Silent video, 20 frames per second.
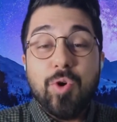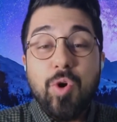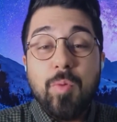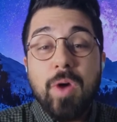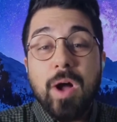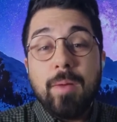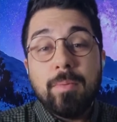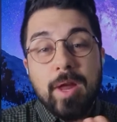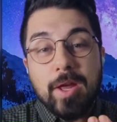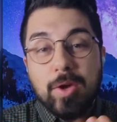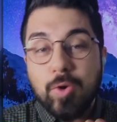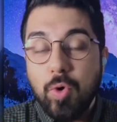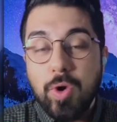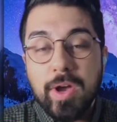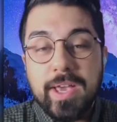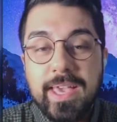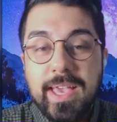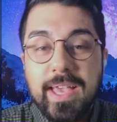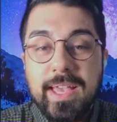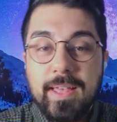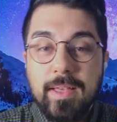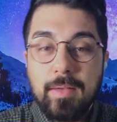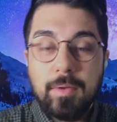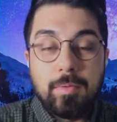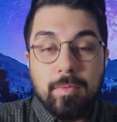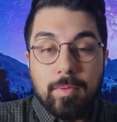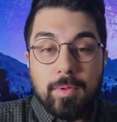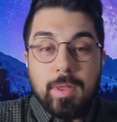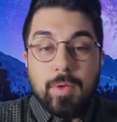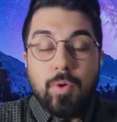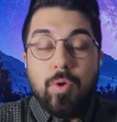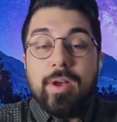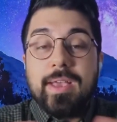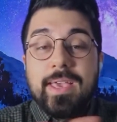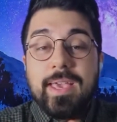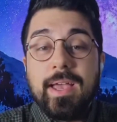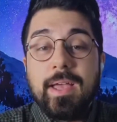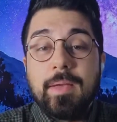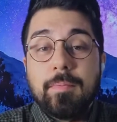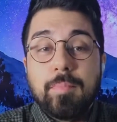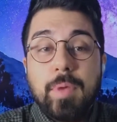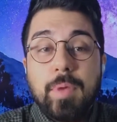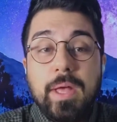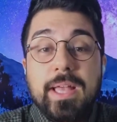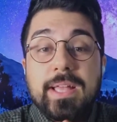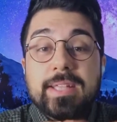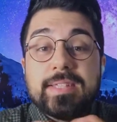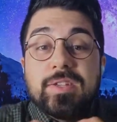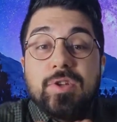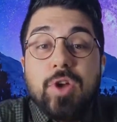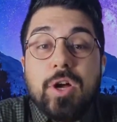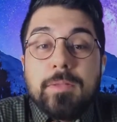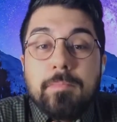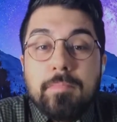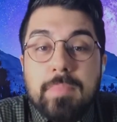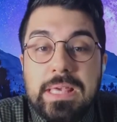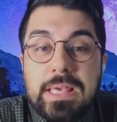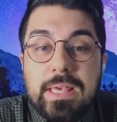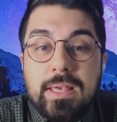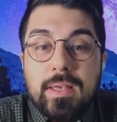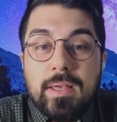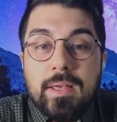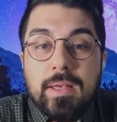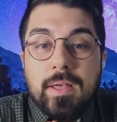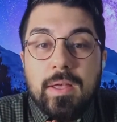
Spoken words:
I'm like, okay, it's not me.